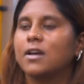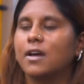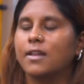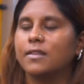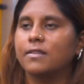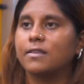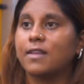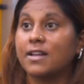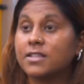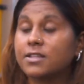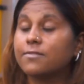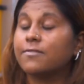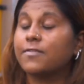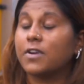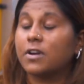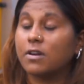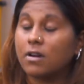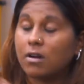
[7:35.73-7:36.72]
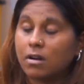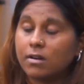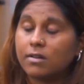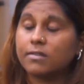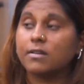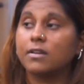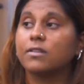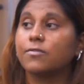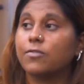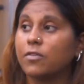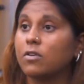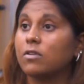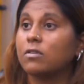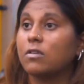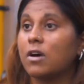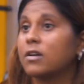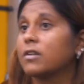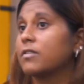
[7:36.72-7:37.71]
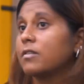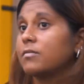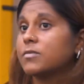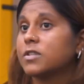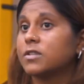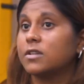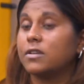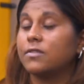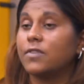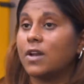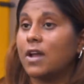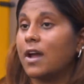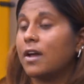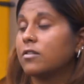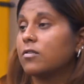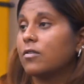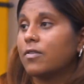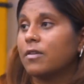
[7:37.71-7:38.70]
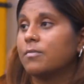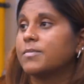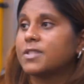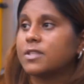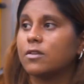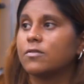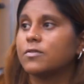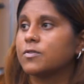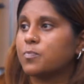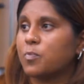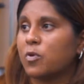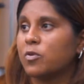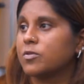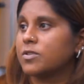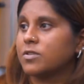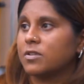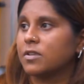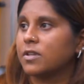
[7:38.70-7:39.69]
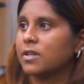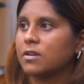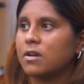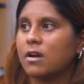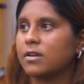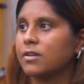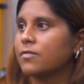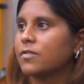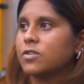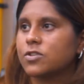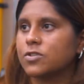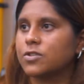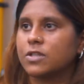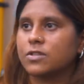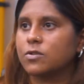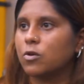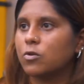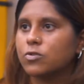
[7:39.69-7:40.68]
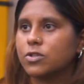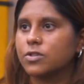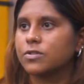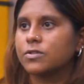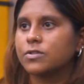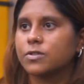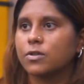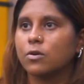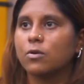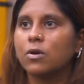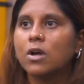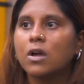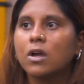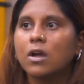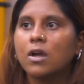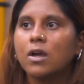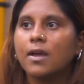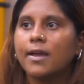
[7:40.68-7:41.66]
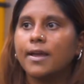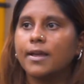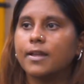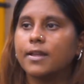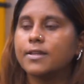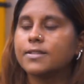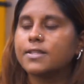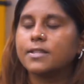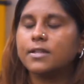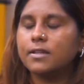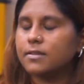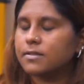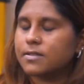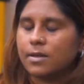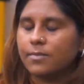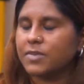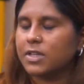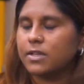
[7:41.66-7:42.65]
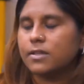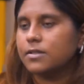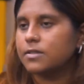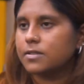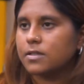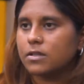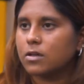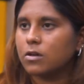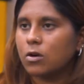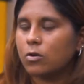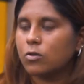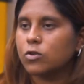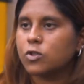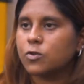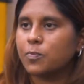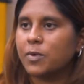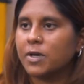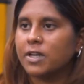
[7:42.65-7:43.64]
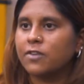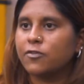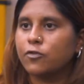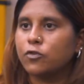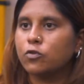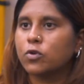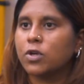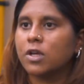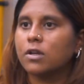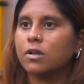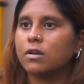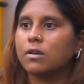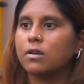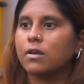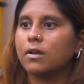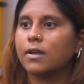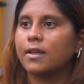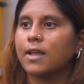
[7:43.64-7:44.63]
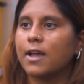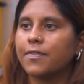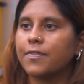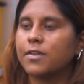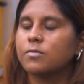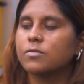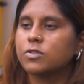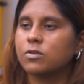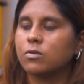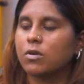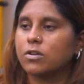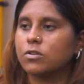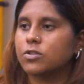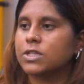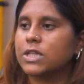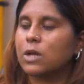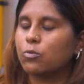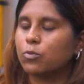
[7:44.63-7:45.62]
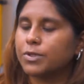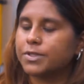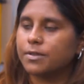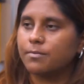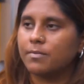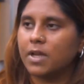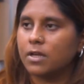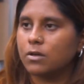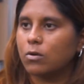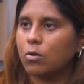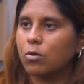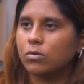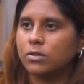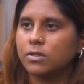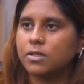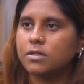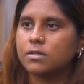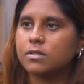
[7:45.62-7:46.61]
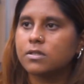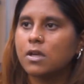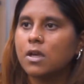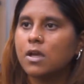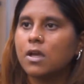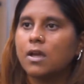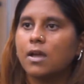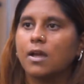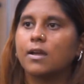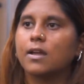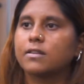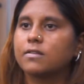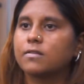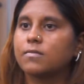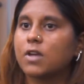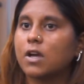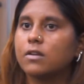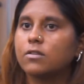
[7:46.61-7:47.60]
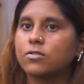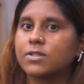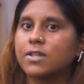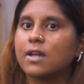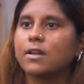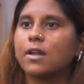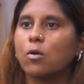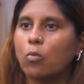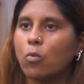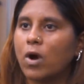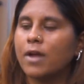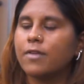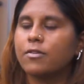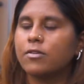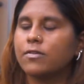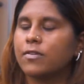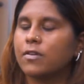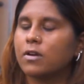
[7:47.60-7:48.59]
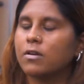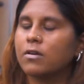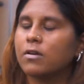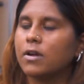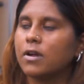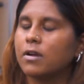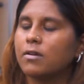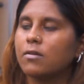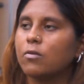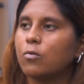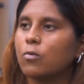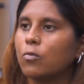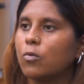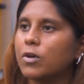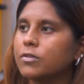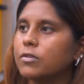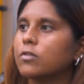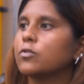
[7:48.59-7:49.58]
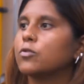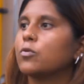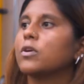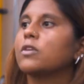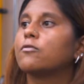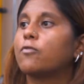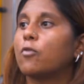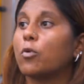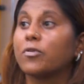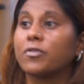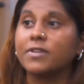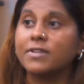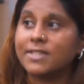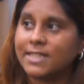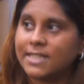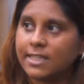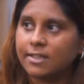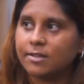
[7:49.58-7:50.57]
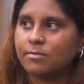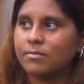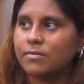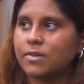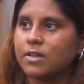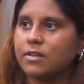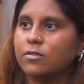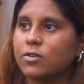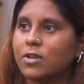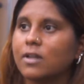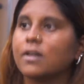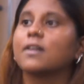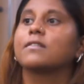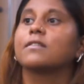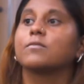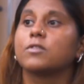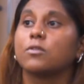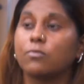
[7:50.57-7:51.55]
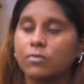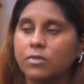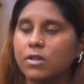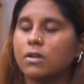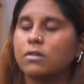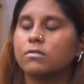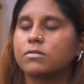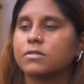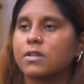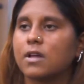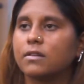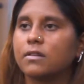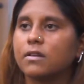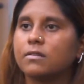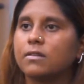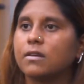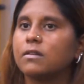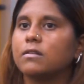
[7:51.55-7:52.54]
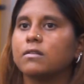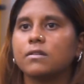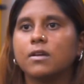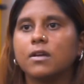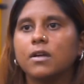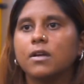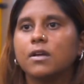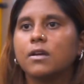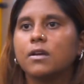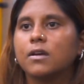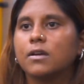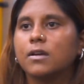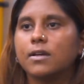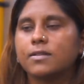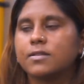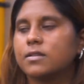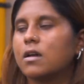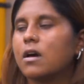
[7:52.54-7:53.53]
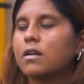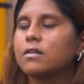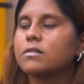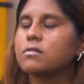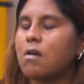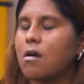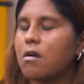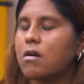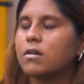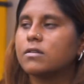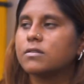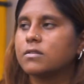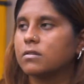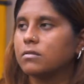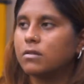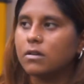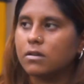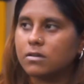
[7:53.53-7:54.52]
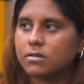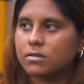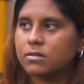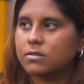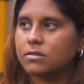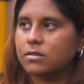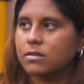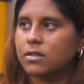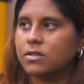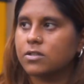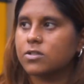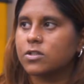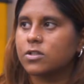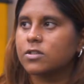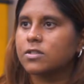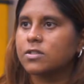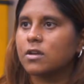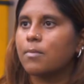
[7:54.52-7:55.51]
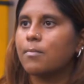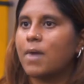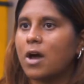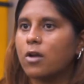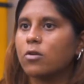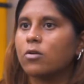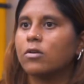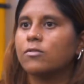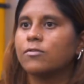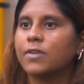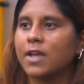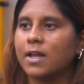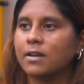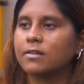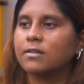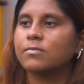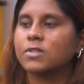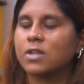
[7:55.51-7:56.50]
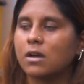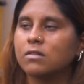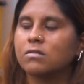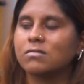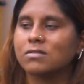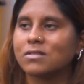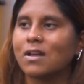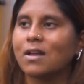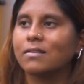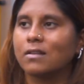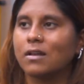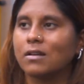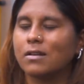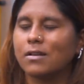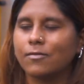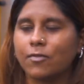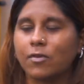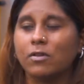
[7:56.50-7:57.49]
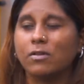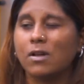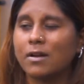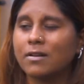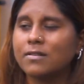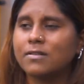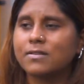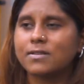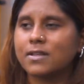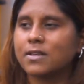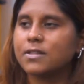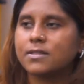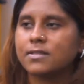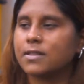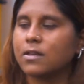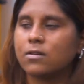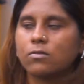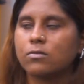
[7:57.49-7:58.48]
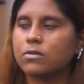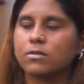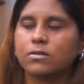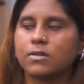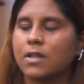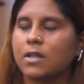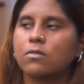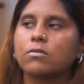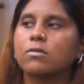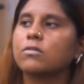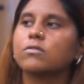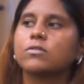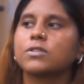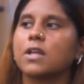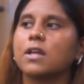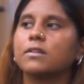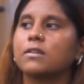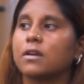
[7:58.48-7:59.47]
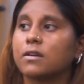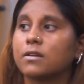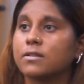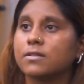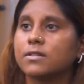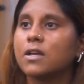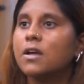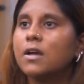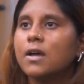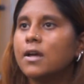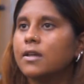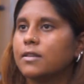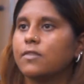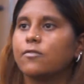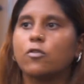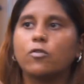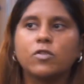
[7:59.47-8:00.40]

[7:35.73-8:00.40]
And that's a very hard thing for a lot of them to even handle themselves personally, not even just as coaches. So it isn't something easy to coach, but if you can get them to understand what the main goal is and get them to understand like why they're there and what they're doing for the team, and you can get them to really understand that, then it's not as hard as it looks. It's just a matter of getting them to understand that. And for a lot of these kids, they don't understand that because they've